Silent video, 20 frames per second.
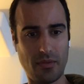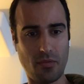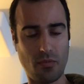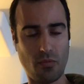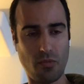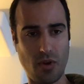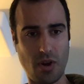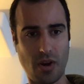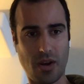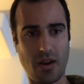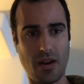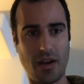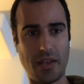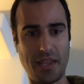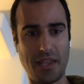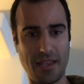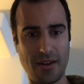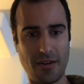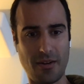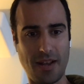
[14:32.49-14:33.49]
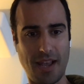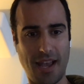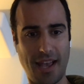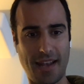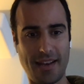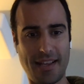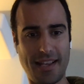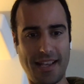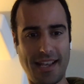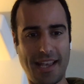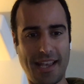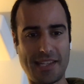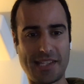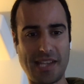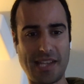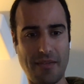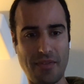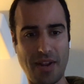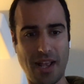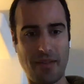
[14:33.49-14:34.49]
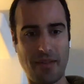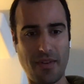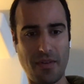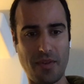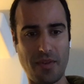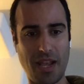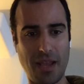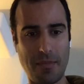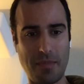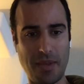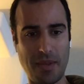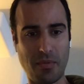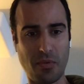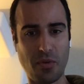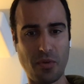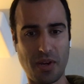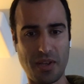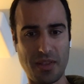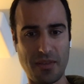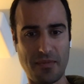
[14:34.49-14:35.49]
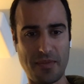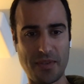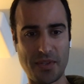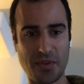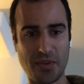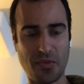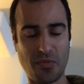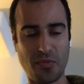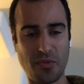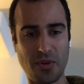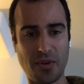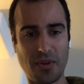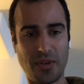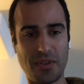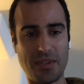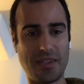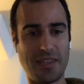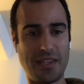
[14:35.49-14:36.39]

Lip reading: work on the internet and 7 out of every 8 people work in the physical world.